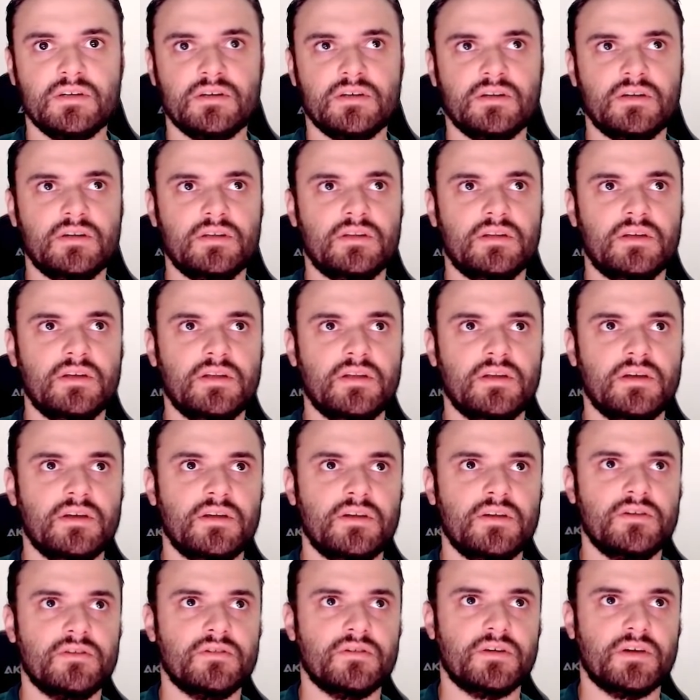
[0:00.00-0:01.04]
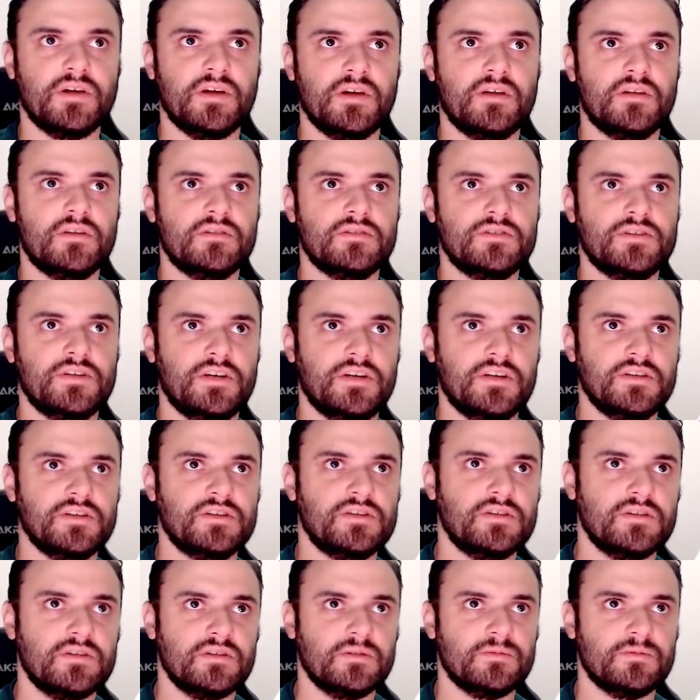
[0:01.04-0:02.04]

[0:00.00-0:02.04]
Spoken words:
and then later you can change.